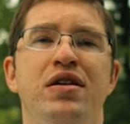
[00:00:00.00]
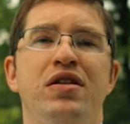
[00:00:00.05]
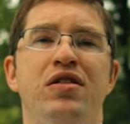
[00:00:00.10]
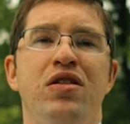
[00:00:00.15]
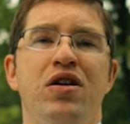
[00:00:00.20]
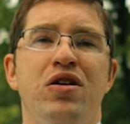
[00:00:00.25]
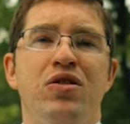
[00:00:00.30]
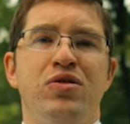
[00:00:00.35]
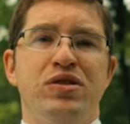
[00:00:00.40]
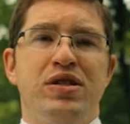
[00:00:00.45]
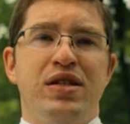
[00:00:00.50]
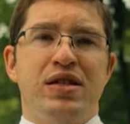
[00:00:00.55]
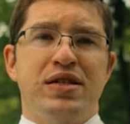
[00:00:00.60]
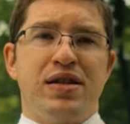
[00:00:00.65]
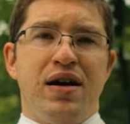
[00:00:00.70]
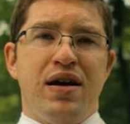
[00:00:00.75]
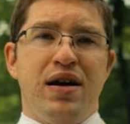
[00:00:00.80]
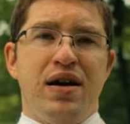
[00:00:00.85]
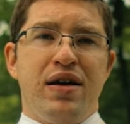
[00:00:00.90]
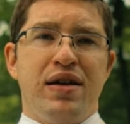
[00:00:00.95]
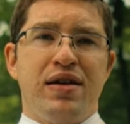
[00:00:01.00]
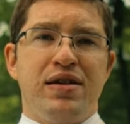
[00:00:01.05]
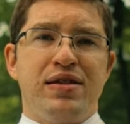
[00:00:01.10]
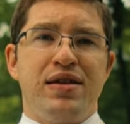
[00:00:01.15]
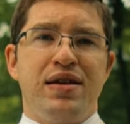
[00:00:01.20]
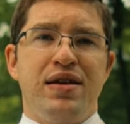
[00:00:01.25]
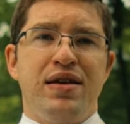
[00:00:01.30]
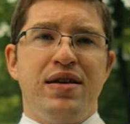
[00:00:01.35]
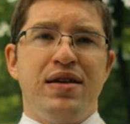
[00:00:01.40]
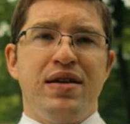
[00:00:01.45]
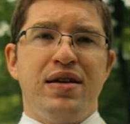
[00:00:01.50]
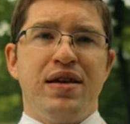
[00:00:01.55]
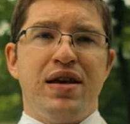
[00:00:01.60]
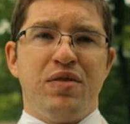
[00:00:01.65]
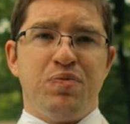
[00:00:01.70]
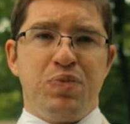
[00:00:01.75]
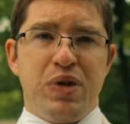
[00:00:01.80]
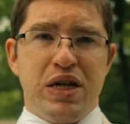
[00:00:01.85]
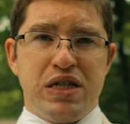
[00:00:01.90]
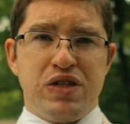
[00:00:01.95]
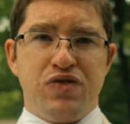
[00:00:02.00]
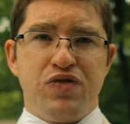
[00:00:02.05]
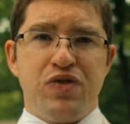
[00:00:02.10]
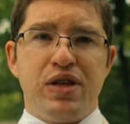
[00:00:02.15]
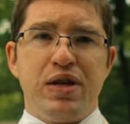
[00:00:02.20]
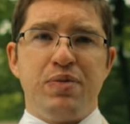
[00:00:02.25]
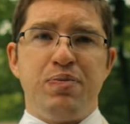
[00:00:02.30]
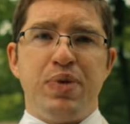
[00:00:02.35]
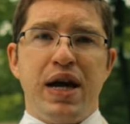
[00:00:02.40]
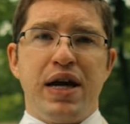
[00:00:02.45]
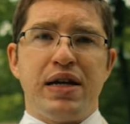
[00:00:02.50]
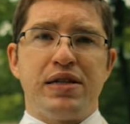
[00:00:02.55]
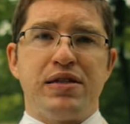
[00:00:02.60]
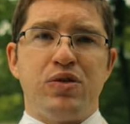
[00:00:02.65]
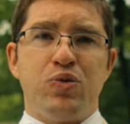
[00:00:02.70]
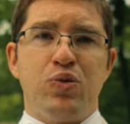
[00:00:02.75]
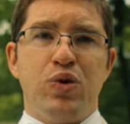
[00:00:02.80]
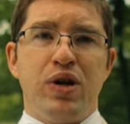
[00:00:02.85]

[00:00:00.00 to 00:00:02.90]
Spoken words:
closed his eyes, and peacefully passed